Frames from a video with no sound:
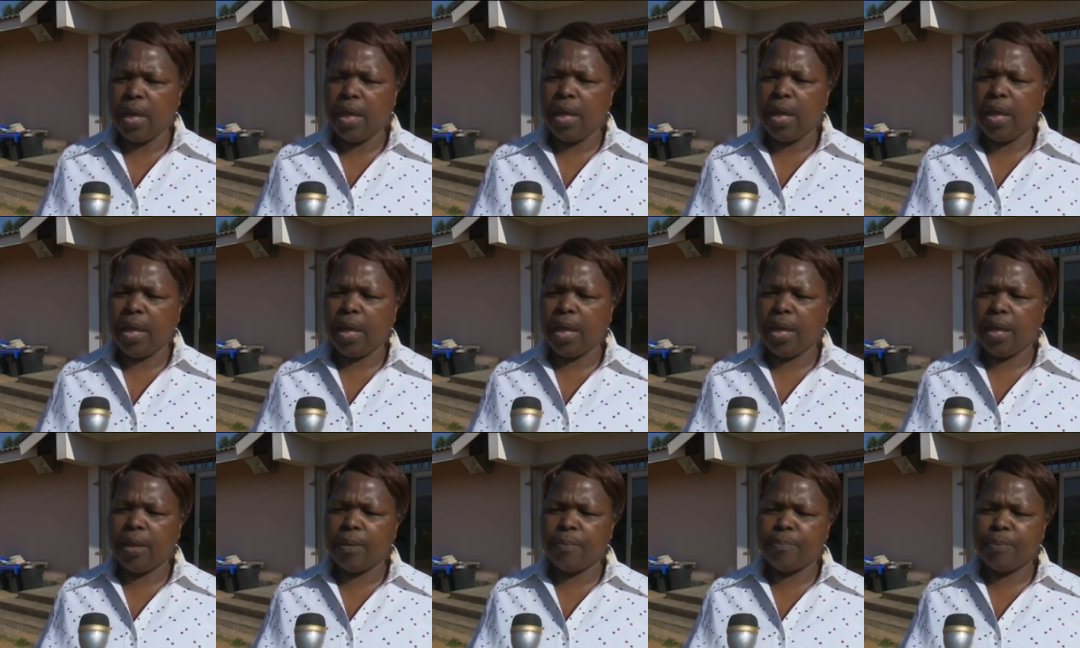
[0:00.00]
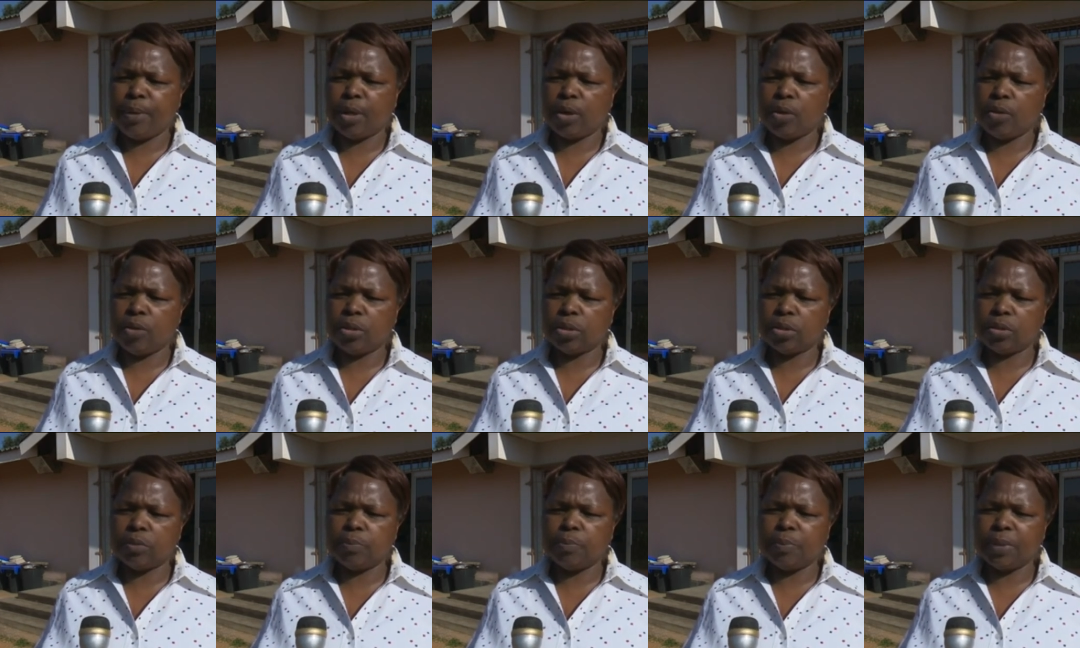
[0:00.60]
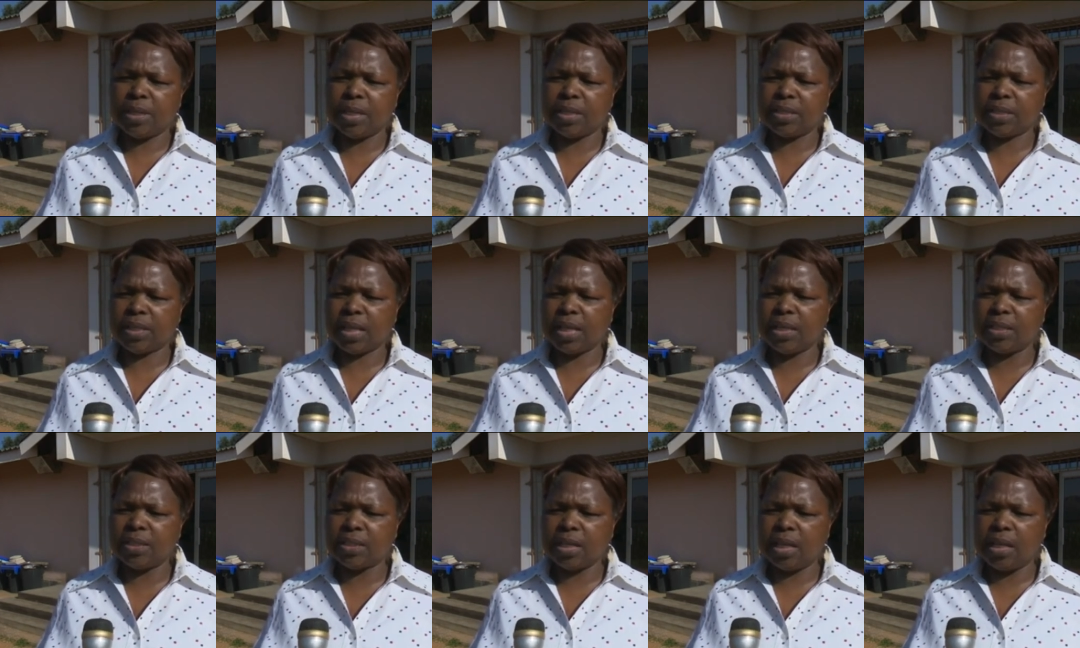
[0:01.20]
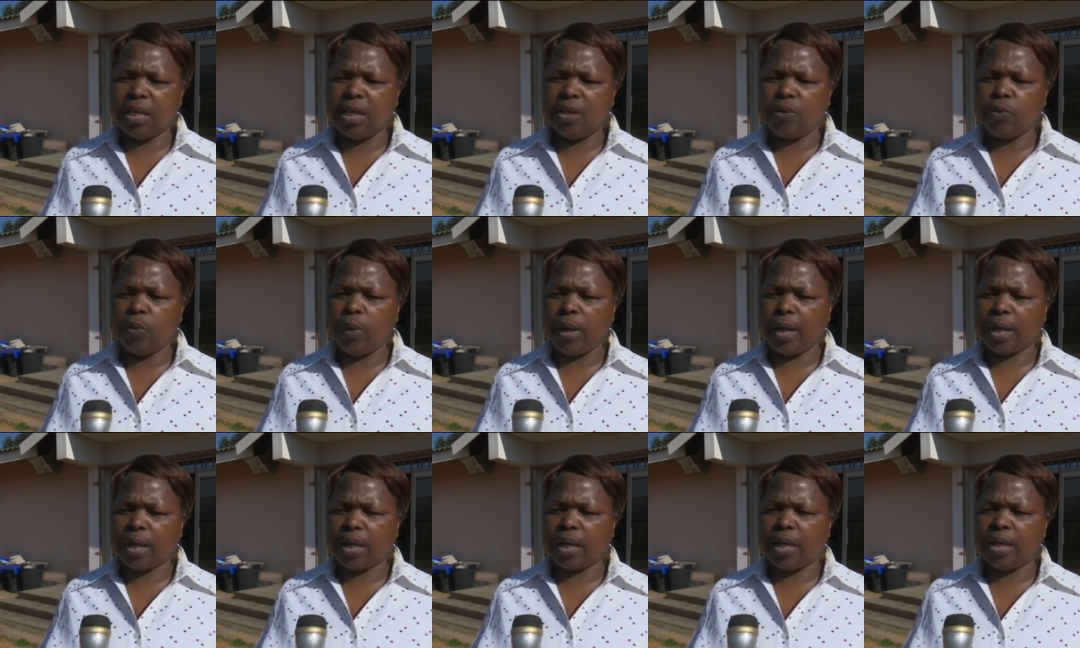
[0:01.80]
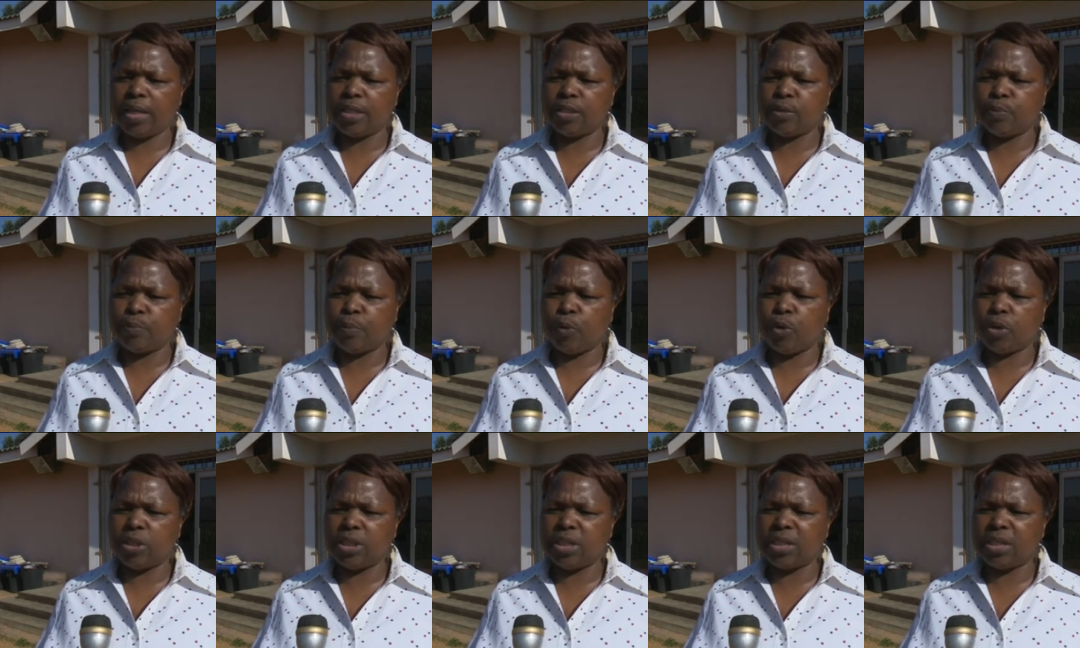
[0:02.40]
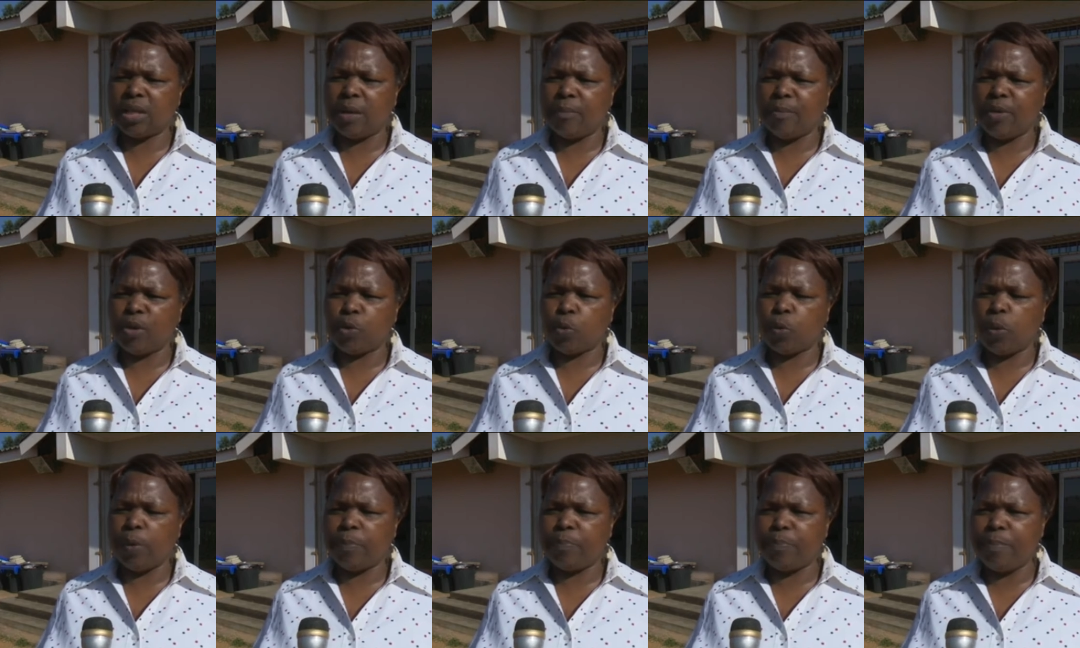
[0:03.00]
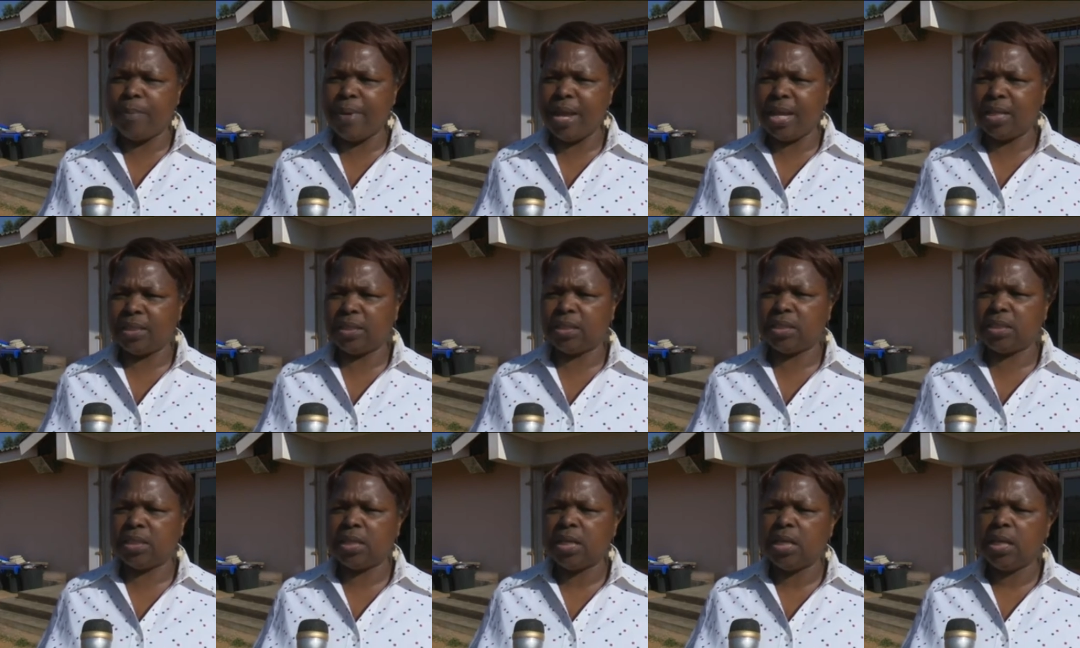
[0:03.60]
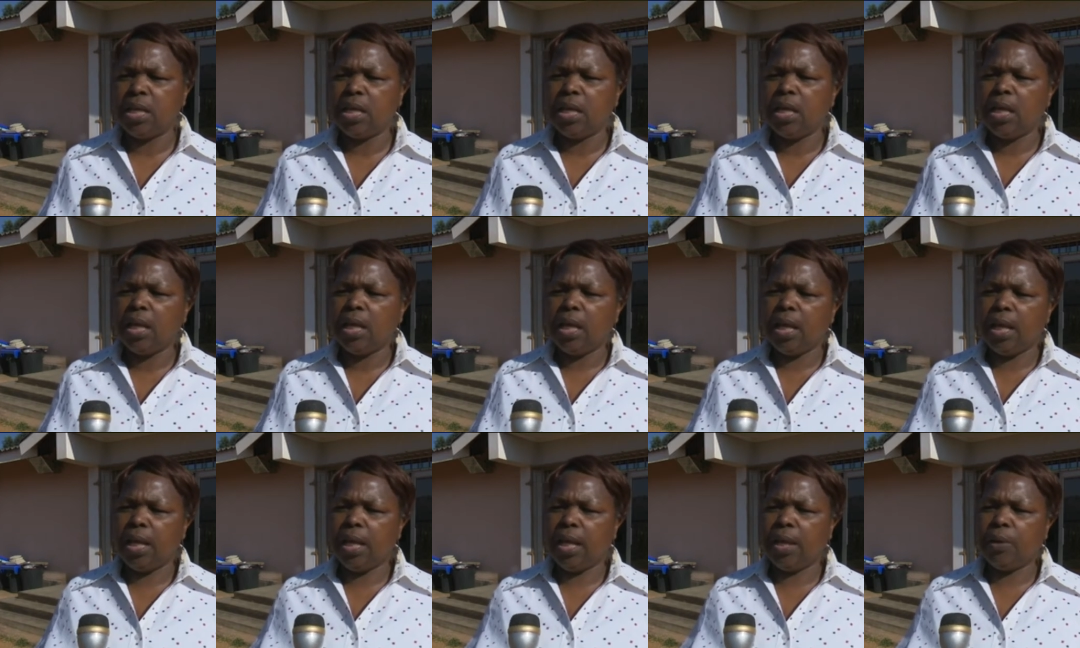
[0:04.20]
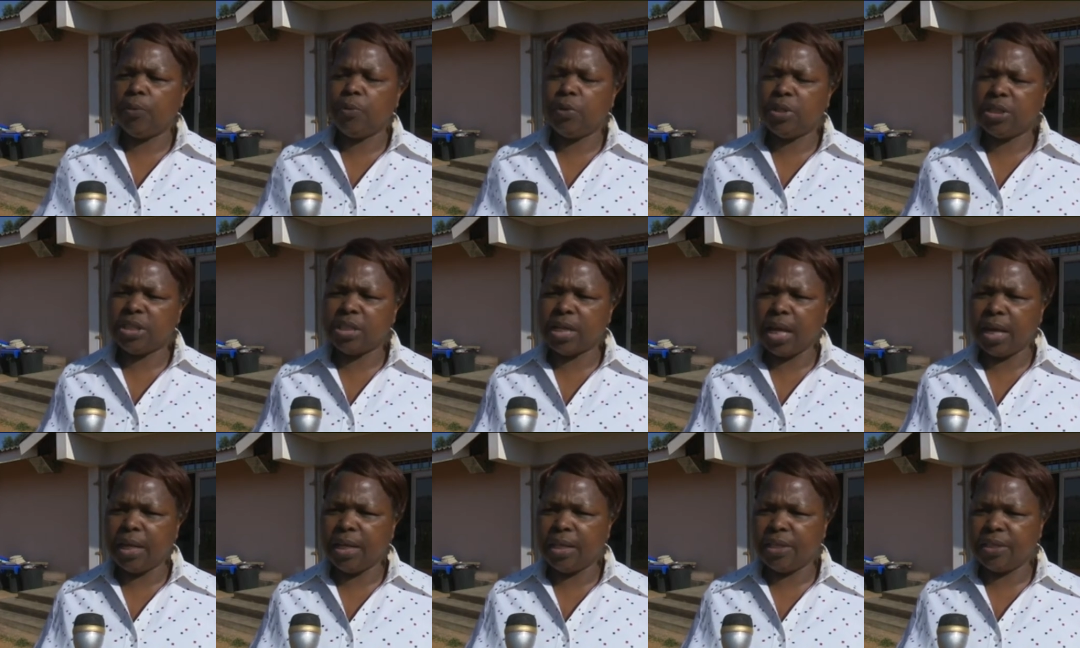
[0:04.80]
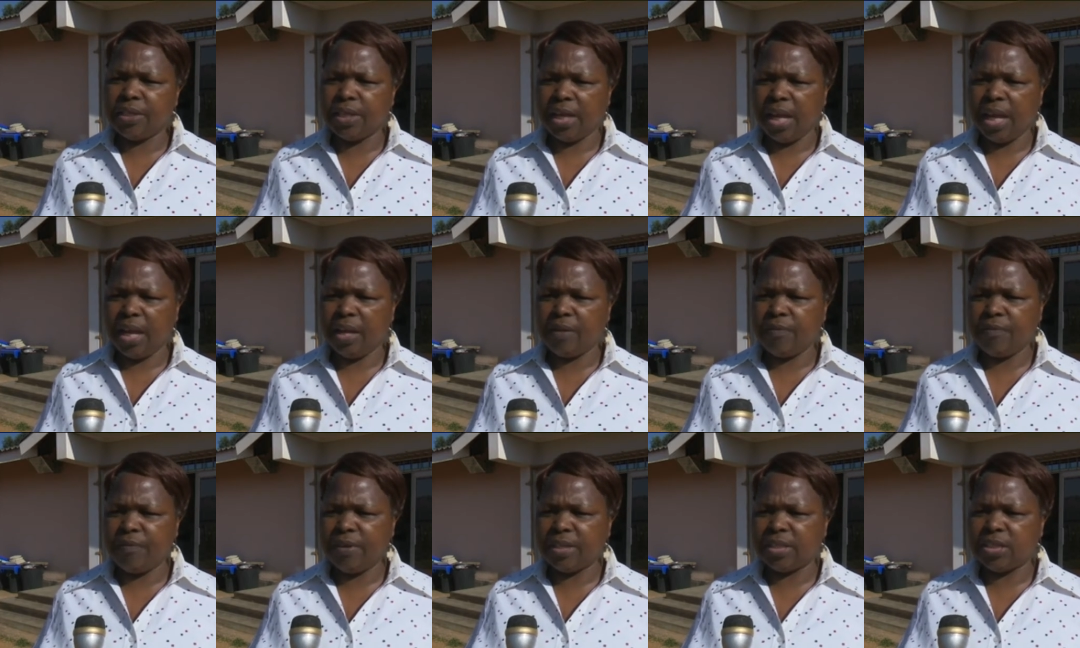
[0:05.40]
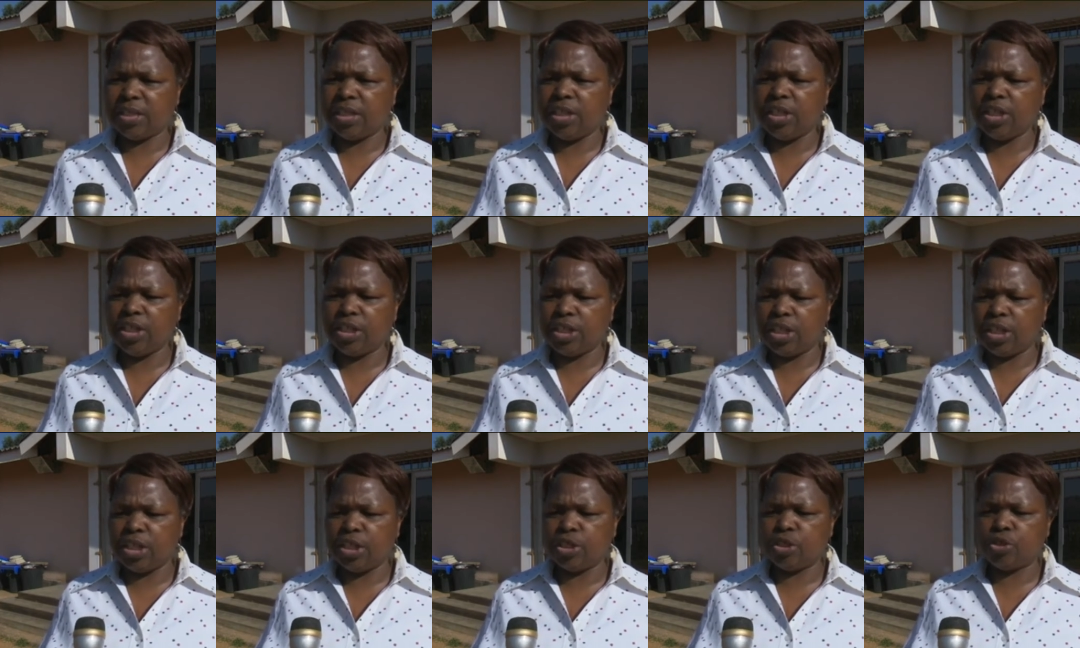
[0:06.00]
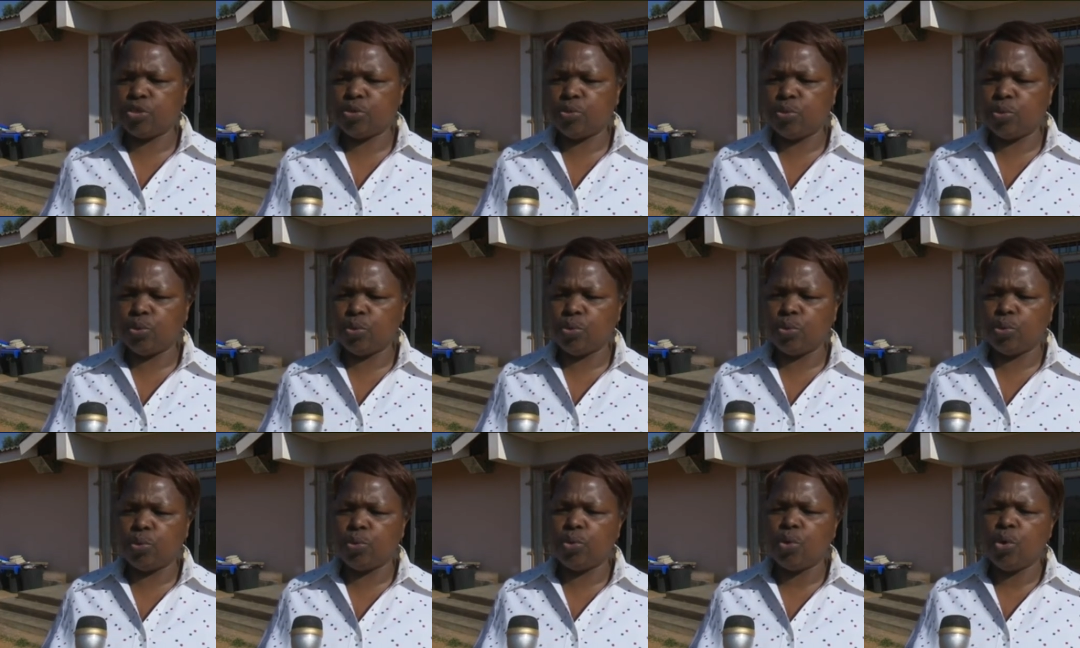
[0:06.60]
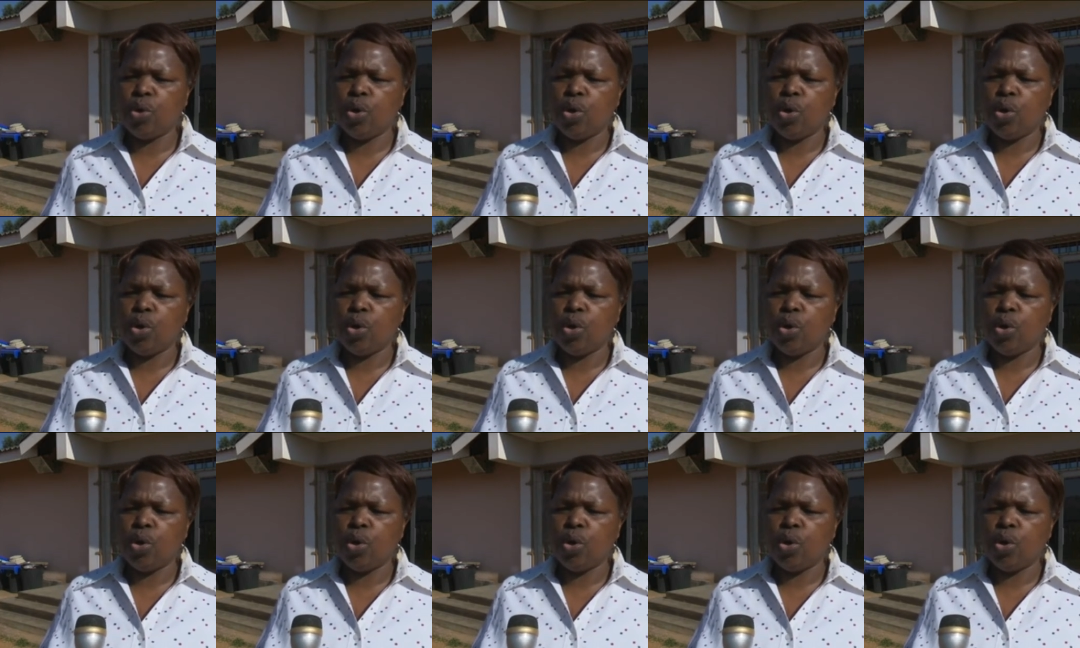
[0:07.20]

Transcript: uh, because breast cancer network has bought some equipment uh, which are in the health facilities to